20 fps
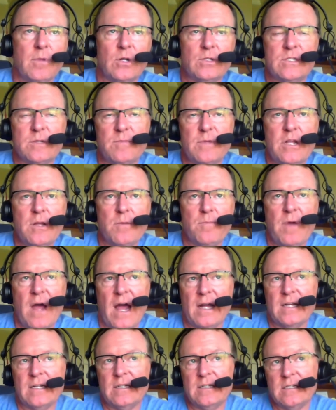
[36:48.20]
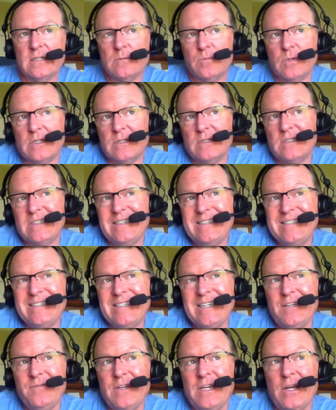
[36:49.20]
multimedia packages? But see,
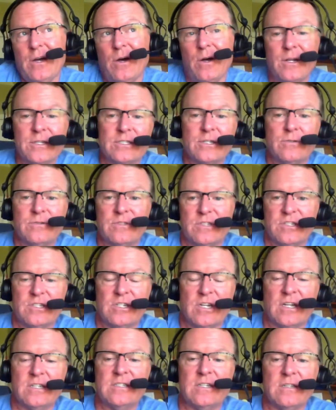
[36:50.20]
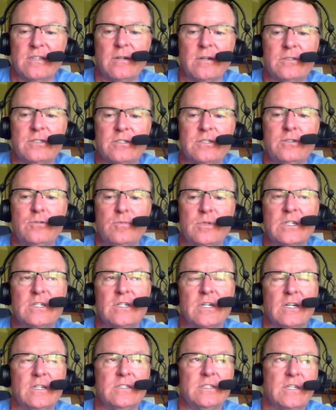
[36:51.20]
TV also is adjusted there too,
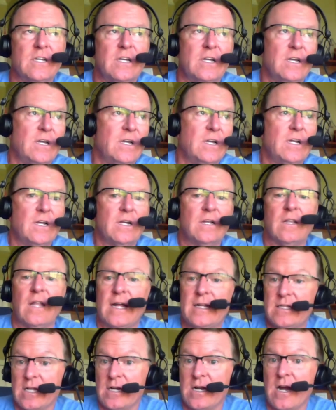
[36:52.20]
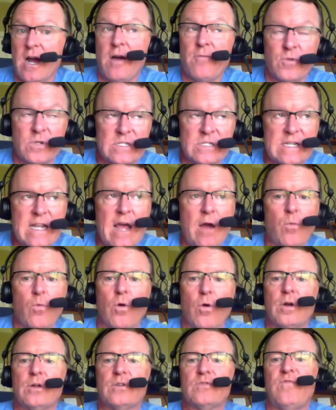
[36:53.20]
because like the conference
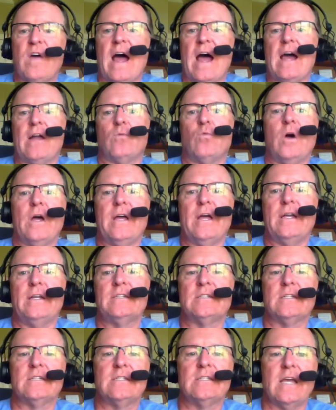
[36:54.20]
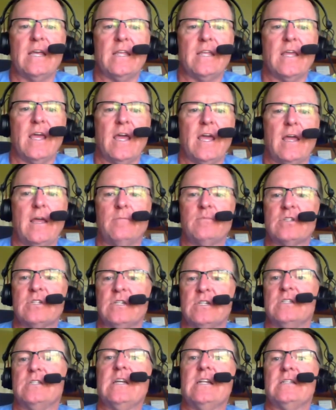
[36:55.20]
networks find ways to take games,
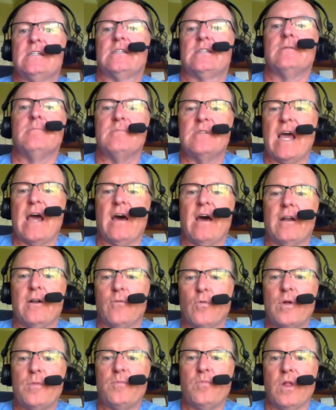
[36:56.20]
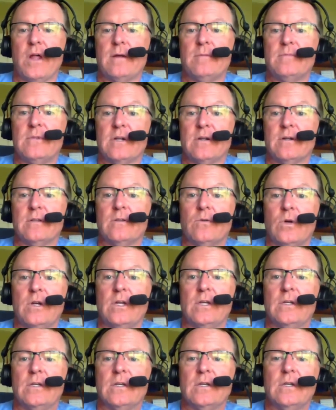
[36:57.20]
condense them down, and replay them during the
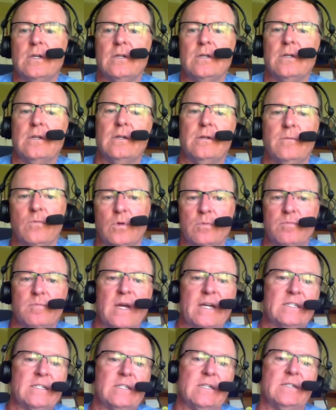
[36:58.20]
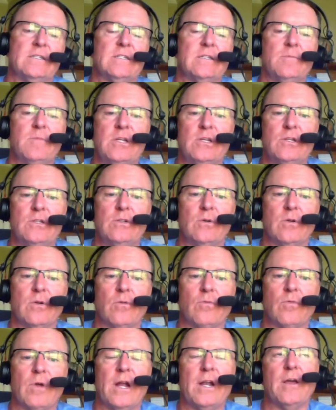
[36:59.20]
week. It would make sense to me you do it
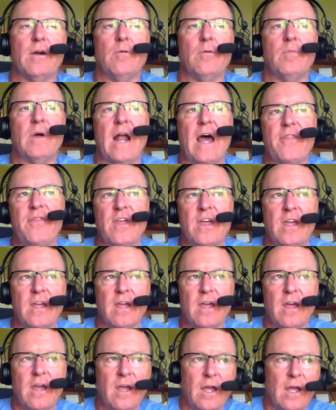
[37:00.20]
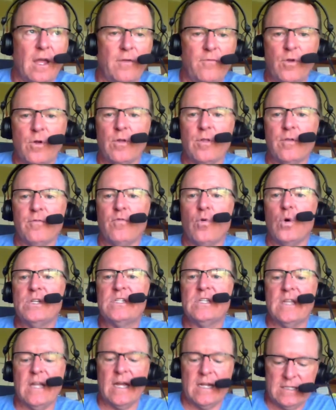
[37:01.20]
on radio. But I think if you're the
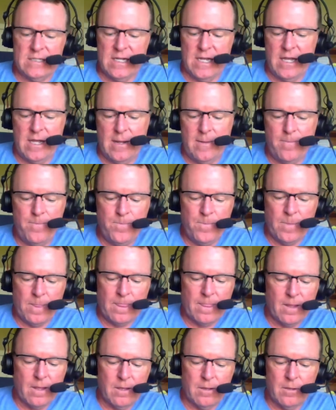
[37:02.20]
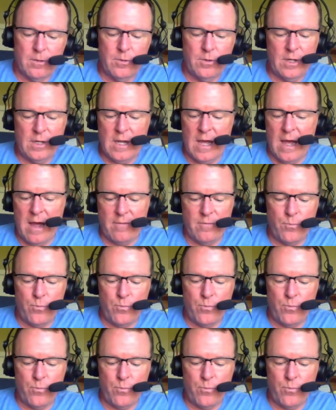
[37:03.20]
voice of that team, you need to